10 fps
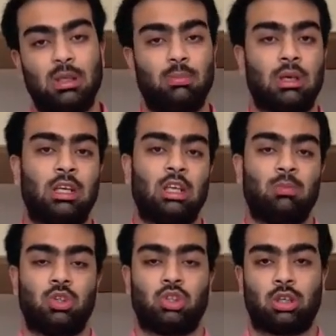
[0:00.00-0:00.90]
My name
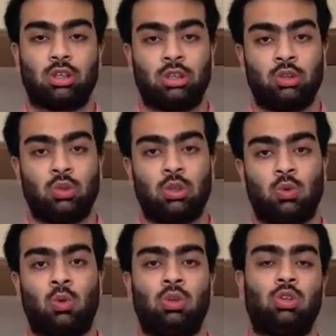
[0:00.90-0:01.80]
is Shikhar. You can
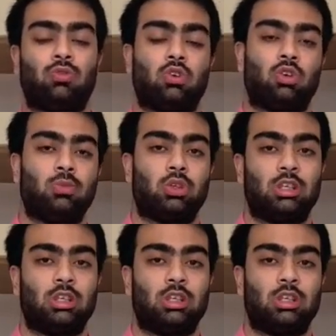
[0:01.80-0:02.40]
also follow me on